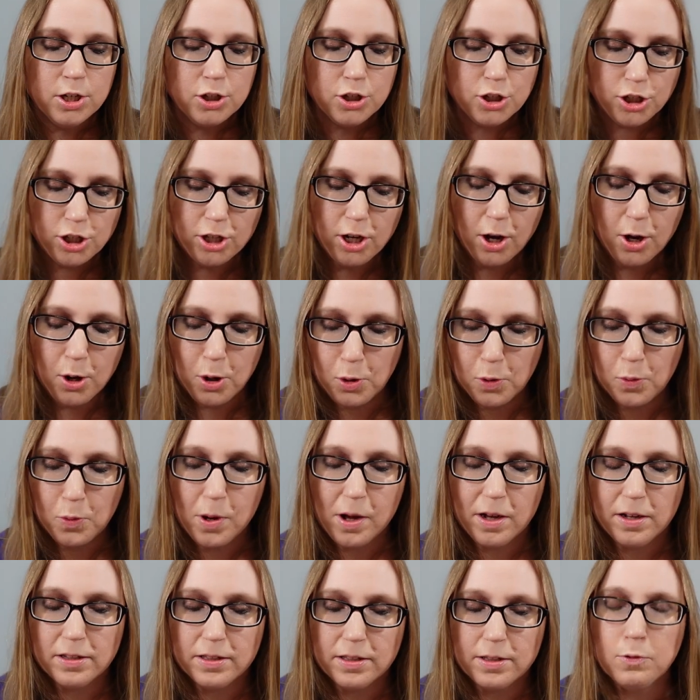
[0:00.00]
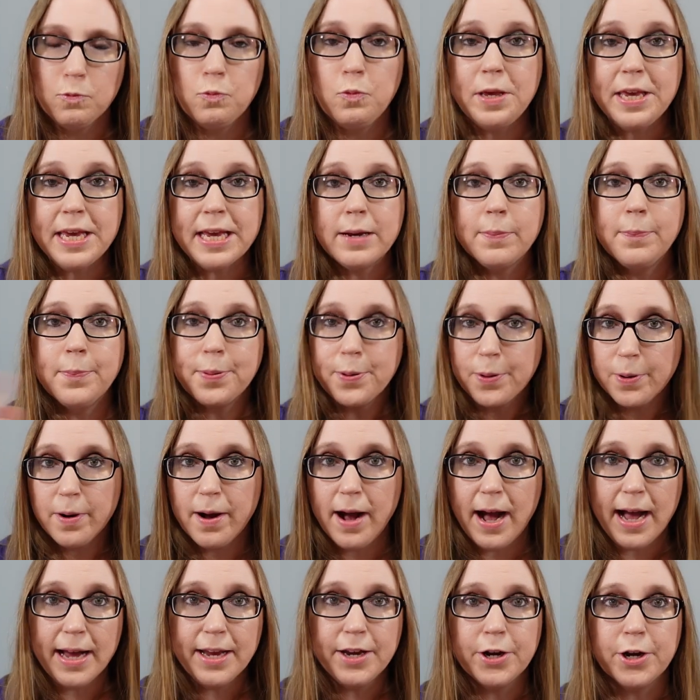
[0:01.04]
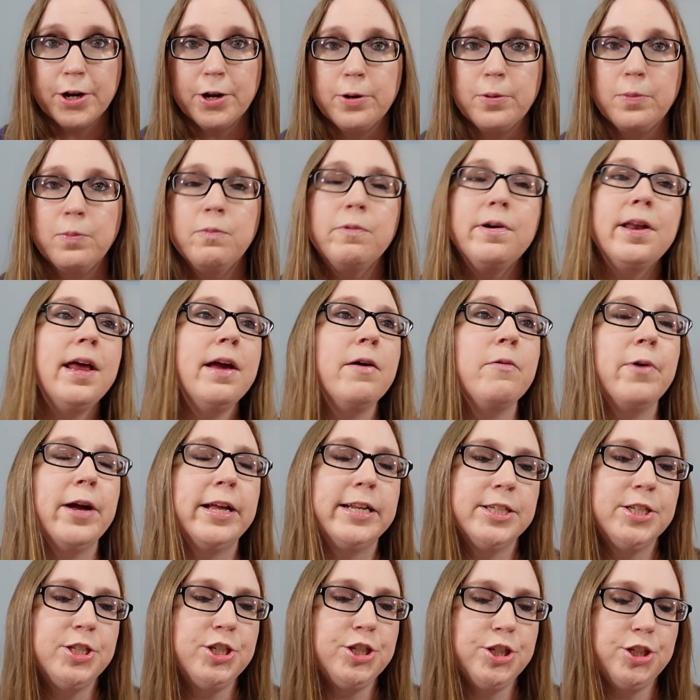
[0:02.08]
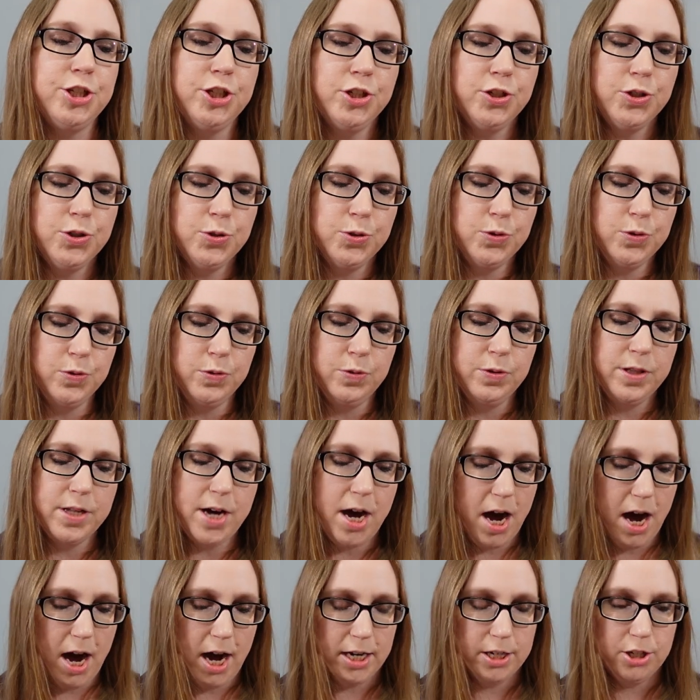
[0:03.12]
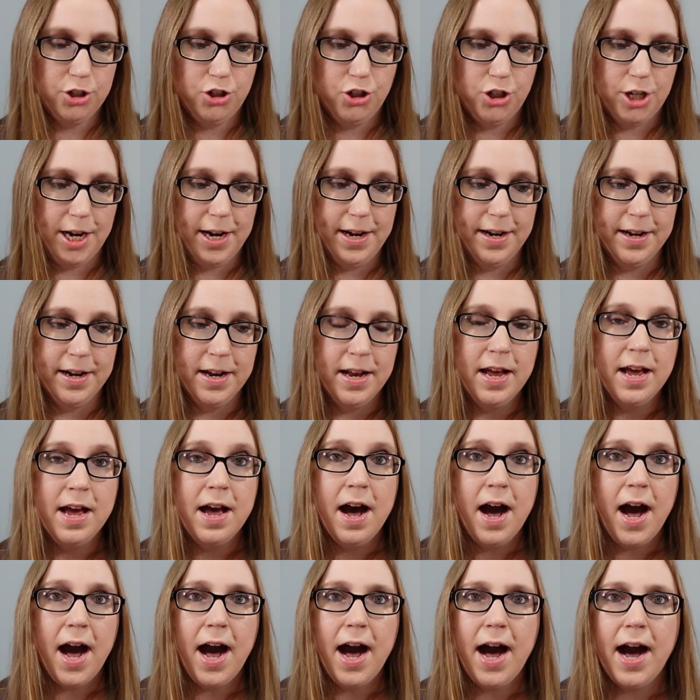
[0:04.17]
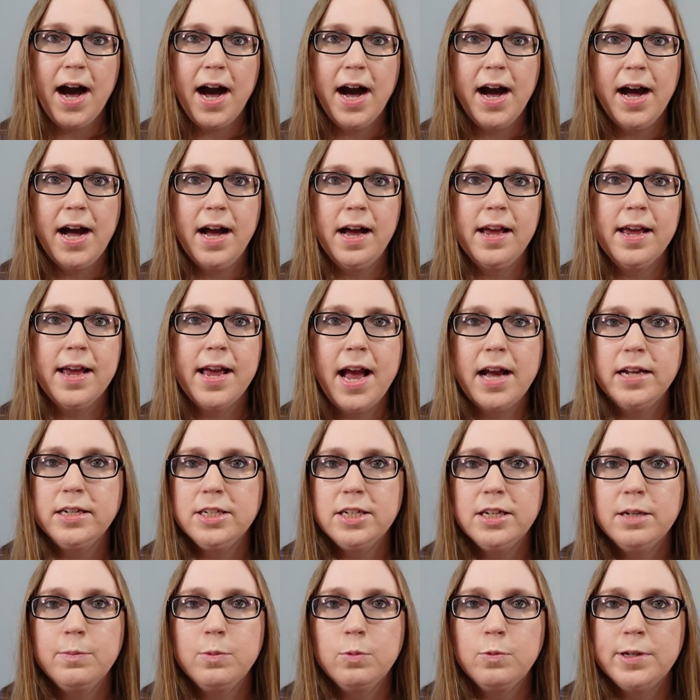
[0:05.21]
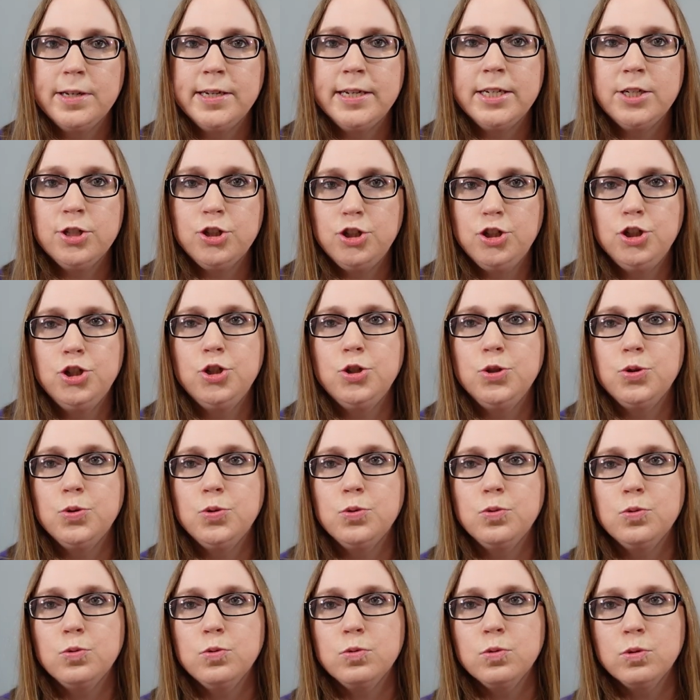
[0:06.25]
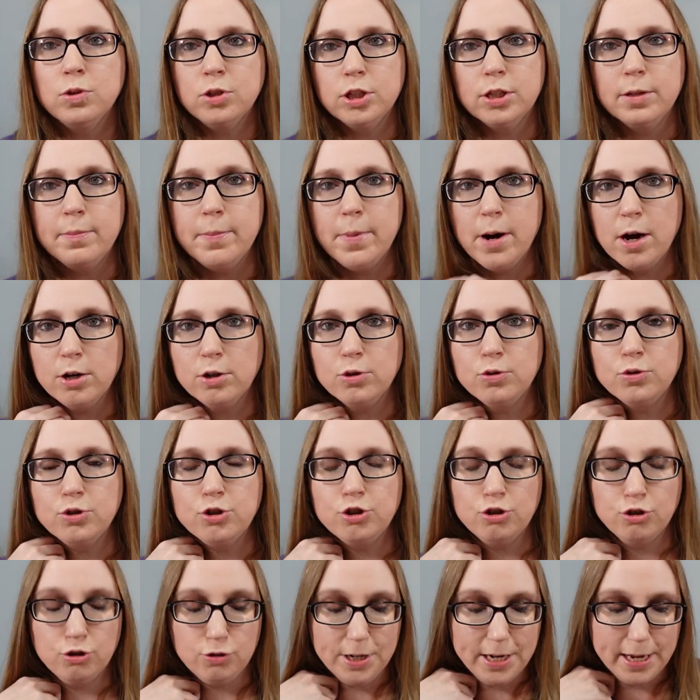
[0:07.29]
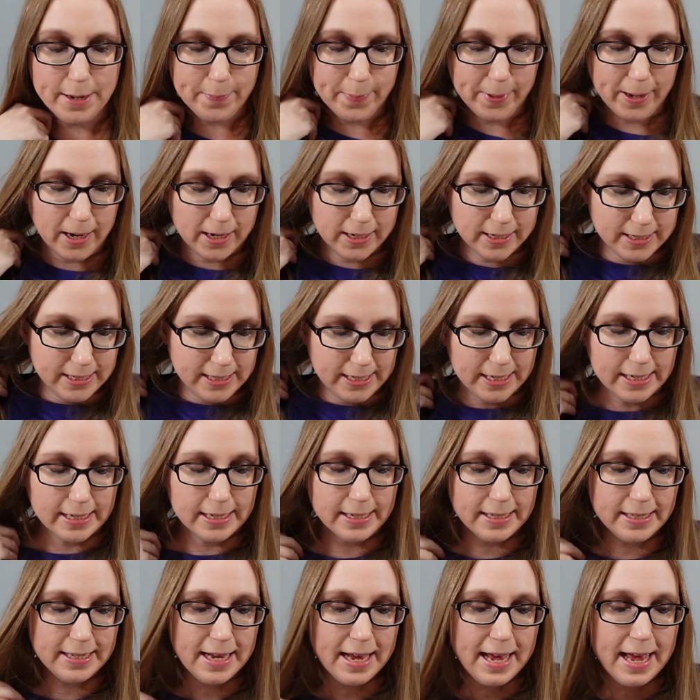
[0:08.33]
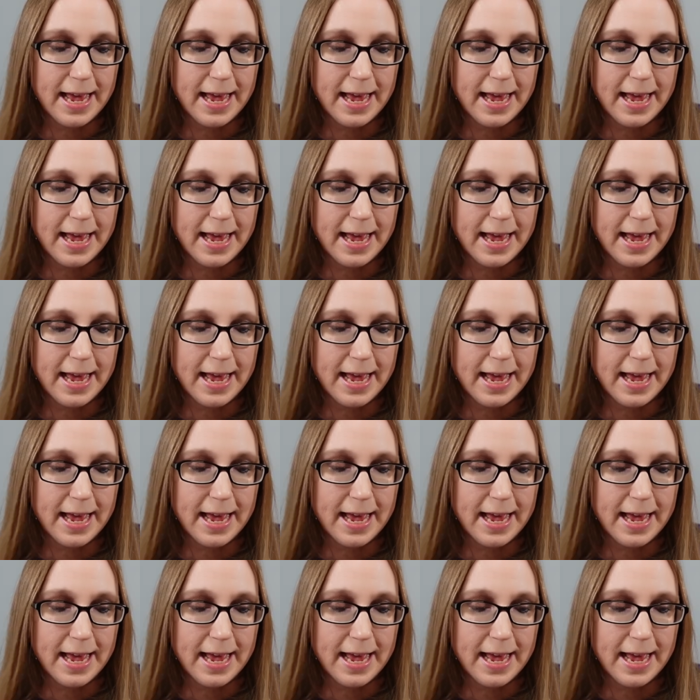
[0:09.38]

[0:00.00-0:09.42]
So the week prior when I went to the auction, I ended up winning two Limoges trinket boxes